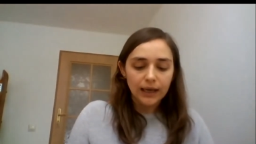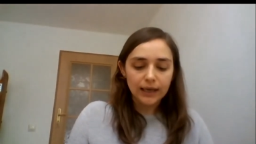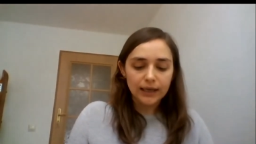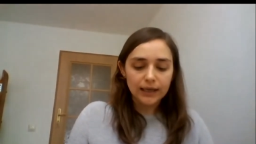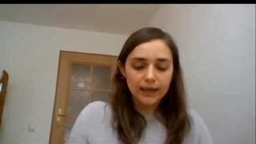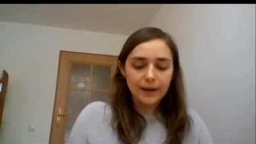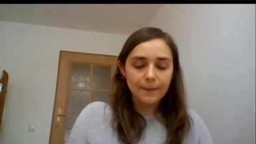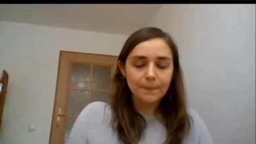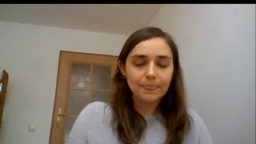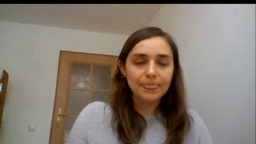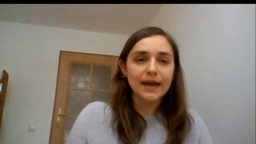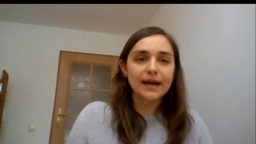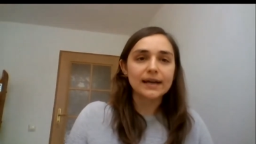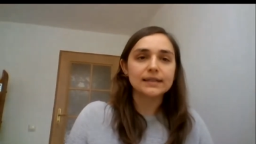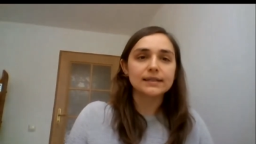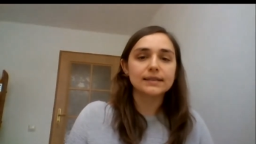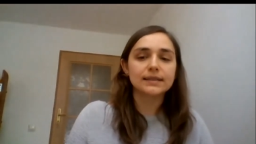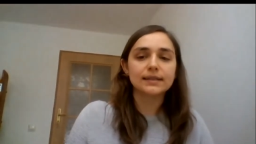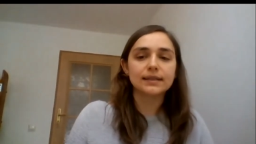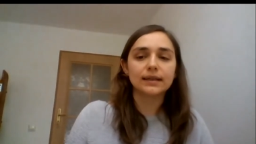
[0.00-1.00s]
Um,
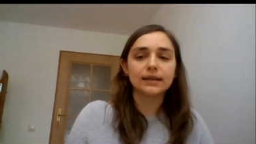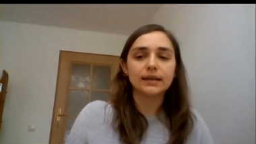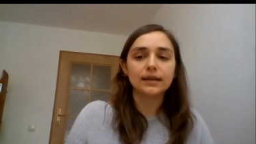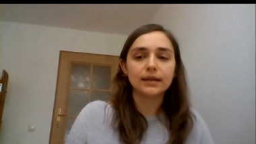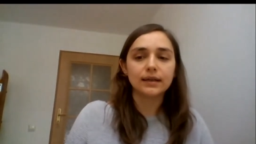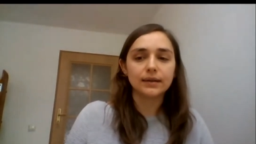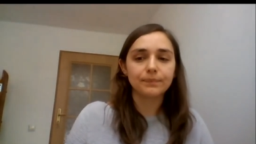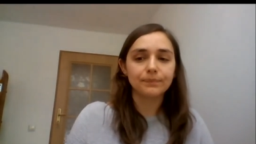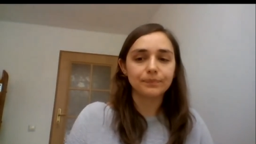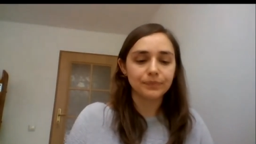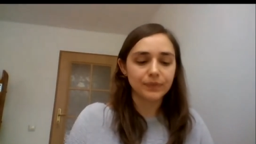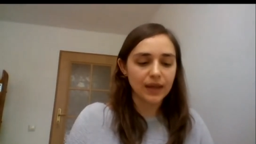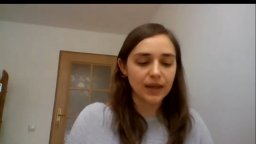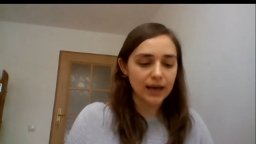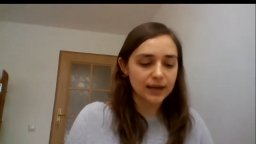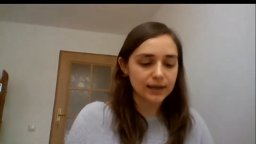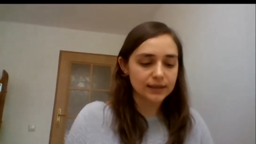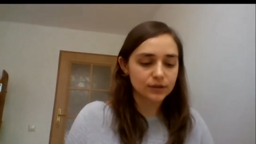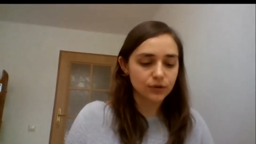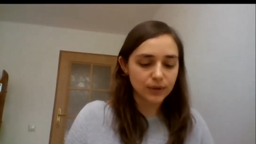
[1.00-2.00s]
and um,
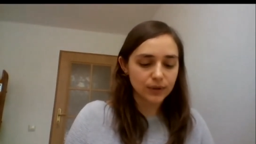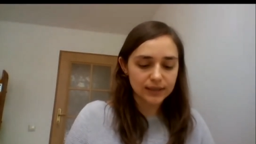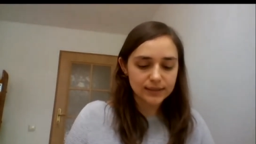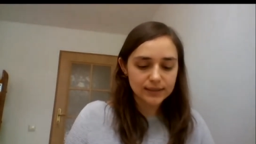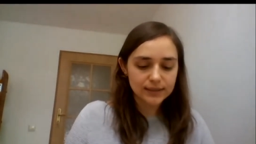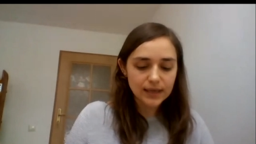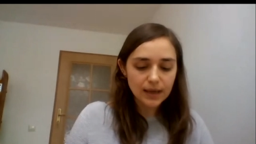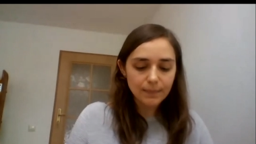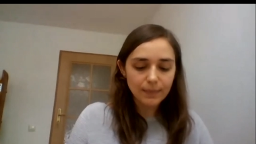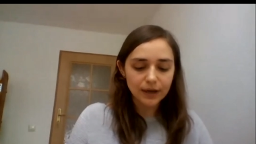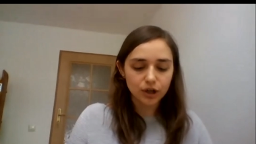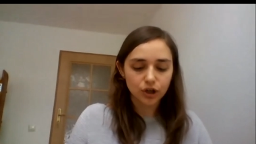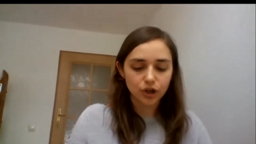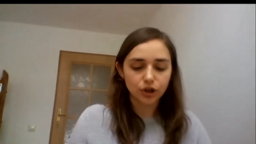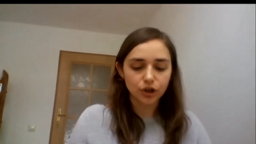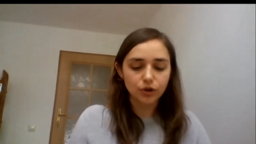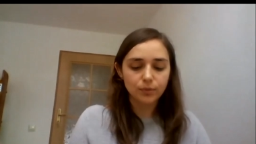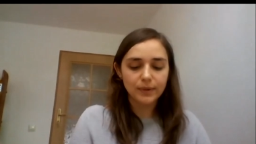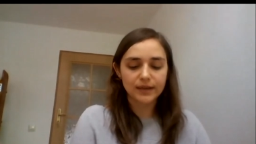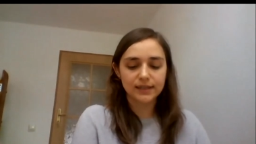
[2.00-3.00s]
as you can see, my
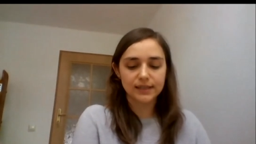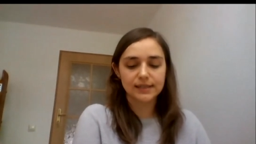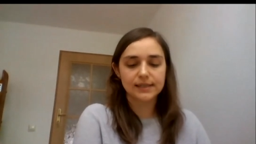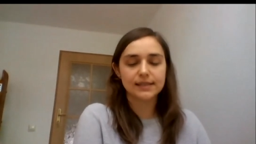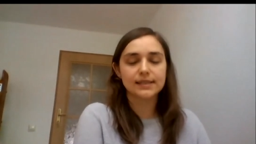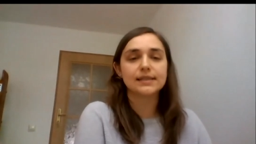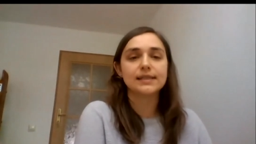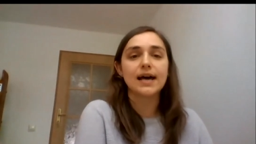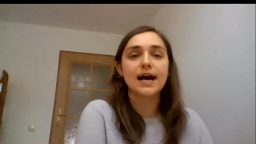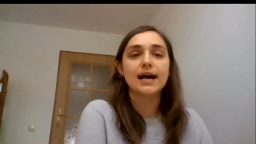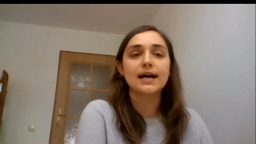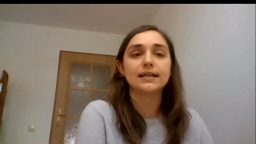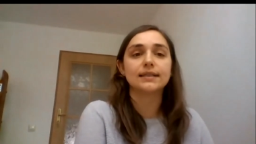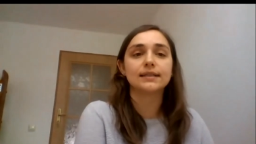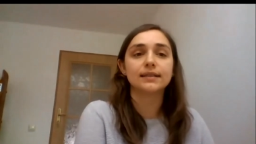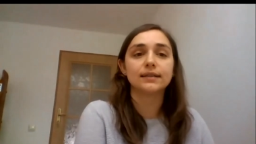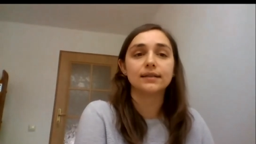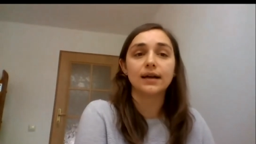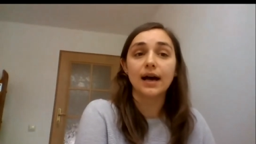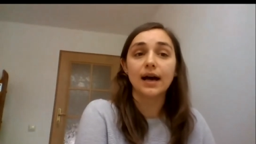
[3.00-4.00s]
argument is that
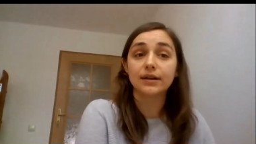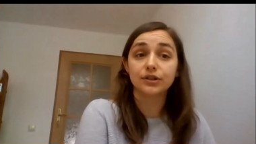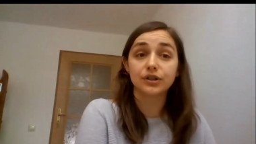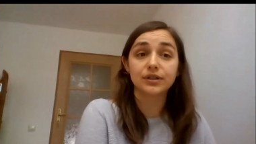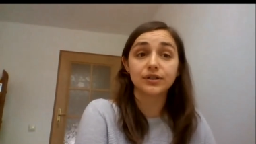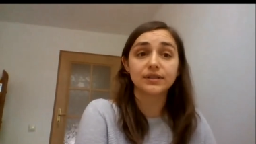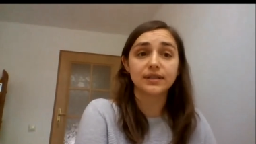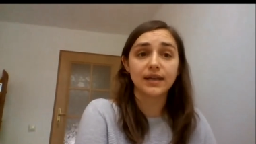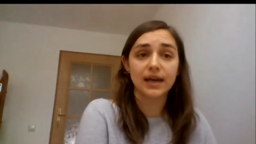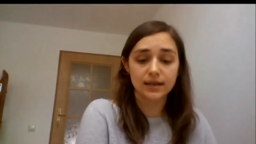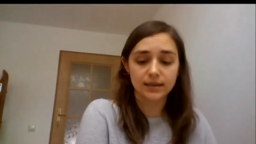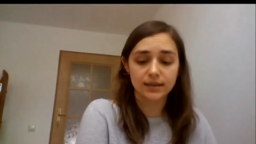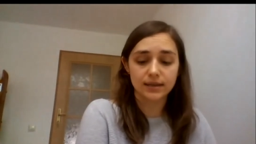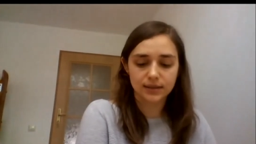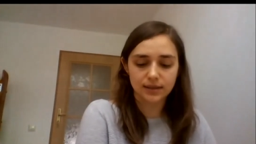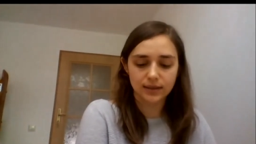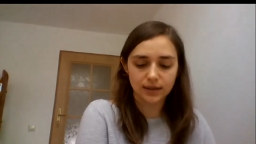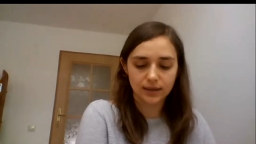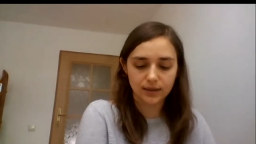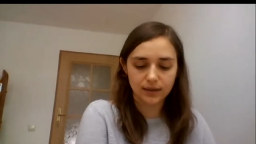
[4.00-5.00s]
uh, under state,
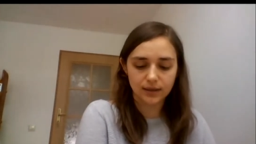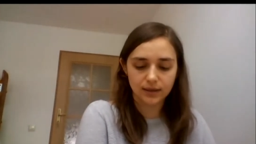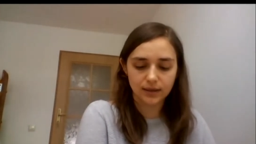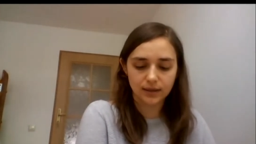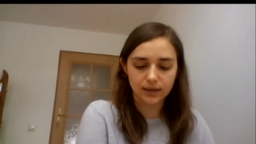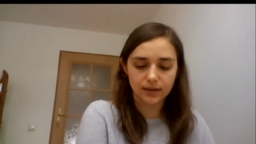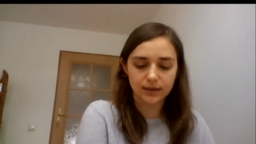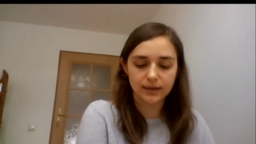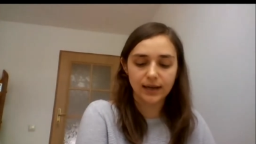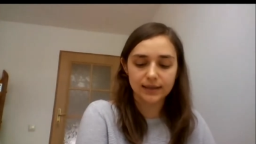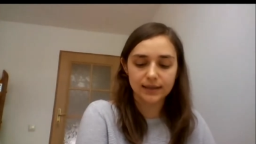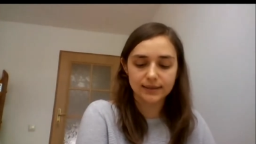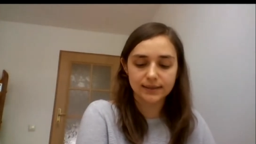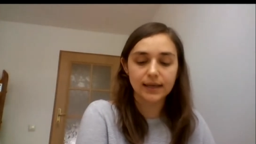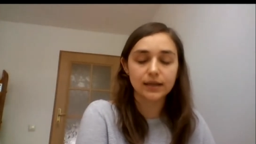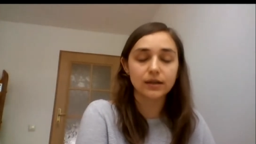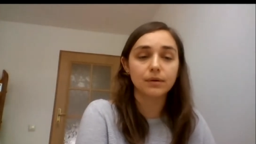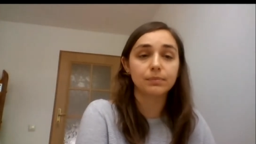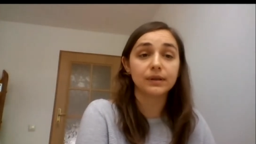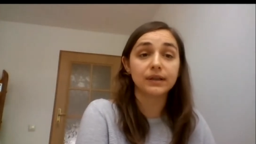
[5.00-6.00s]
uh, uh, that
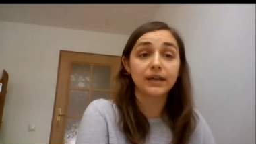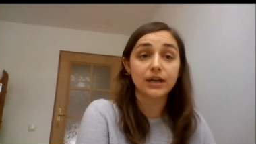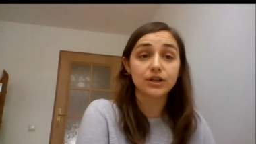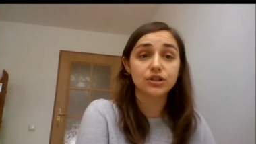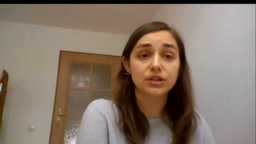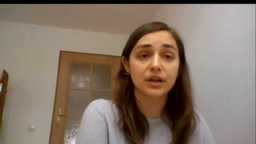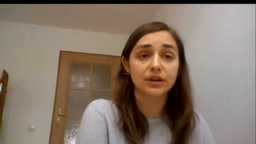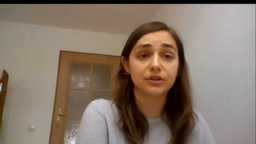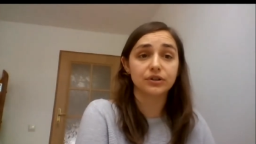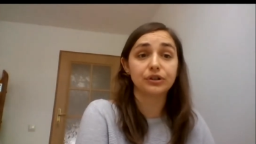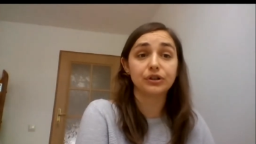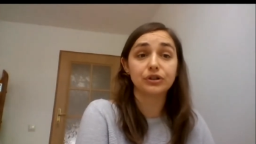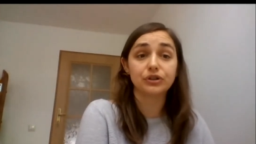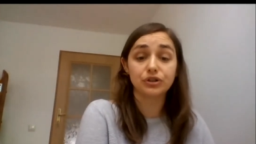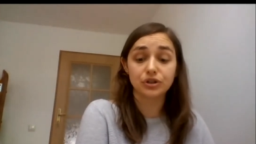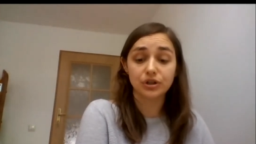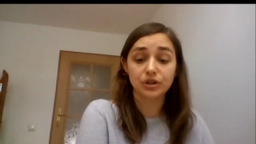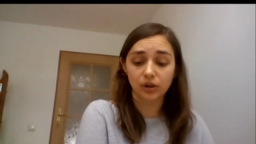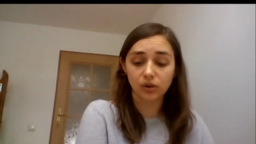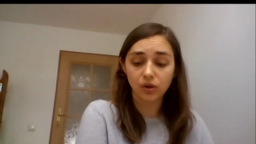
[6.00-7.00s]
state obligation under
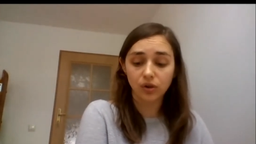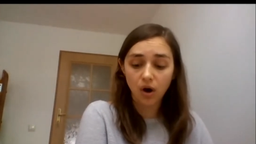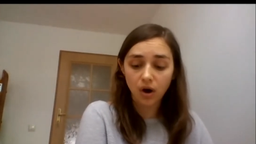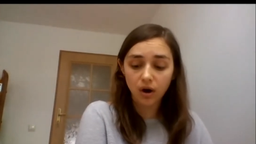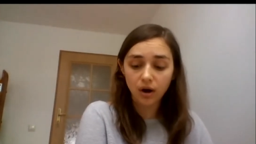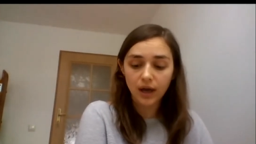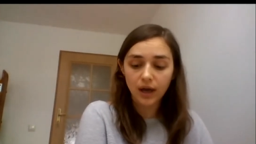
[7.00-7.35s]
international law